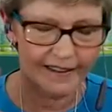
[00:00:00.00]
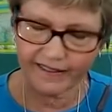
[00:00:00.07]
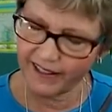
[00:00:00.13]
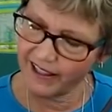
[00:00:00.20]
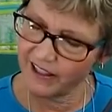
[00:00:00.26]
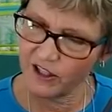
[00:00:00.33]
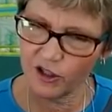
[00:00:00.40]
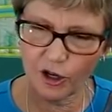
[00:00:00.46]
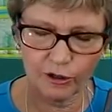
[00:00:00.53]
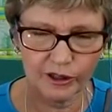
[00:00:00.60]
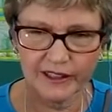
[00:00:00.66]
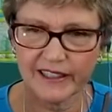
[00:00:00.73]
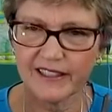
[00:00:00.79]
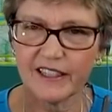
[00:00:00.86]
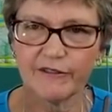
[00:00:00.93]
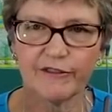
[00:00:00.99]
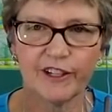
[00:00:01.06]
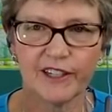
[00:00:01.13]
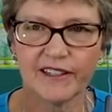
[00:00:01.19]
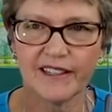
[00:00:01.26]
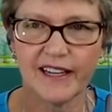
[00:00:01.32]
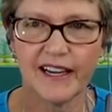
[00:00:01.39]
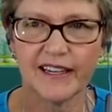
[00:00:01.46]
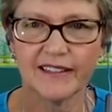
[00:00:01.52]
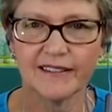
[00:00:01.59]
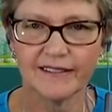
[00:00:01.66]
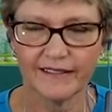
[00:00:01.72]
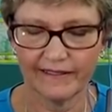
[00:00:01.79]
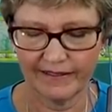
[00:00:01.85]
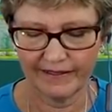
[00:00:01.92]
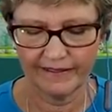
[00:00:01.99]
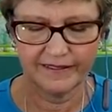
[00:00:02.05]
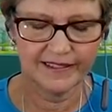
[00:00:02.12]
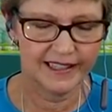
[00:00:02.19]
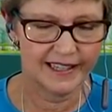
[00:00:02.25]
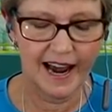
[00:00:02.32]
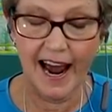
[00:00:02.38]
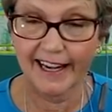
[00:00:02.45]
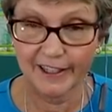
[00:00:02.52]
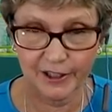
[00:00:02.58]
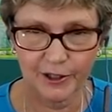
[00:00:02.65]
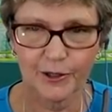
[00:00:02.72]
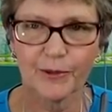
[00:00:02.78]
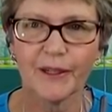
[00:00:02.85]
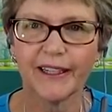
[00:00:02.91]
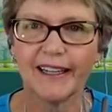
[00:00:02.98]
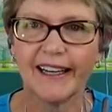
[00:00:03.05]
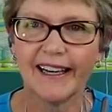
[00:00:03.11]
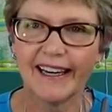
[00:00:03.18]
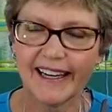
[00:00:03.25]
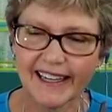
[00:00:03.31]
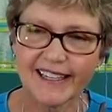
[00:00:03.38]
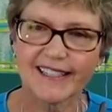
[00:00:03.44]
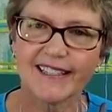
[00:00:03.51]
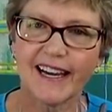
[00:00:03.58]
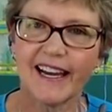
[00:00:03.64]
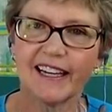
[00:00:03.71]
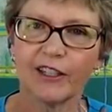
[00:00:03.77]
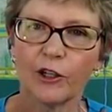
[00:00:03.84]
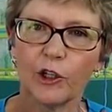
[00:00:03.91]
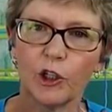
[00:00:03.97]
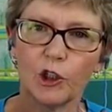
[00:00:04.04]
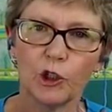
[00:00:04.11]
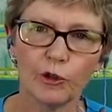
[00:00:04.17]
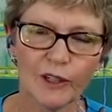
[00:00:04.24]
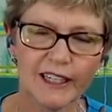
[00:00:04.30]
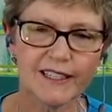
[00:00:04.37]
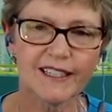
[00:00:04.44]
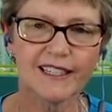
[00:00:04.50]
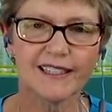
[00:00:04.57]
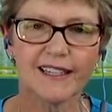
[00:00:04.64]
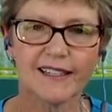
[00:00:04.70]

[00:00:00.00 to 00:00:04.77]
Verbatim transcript: at things totally different than than I do. He said, You need to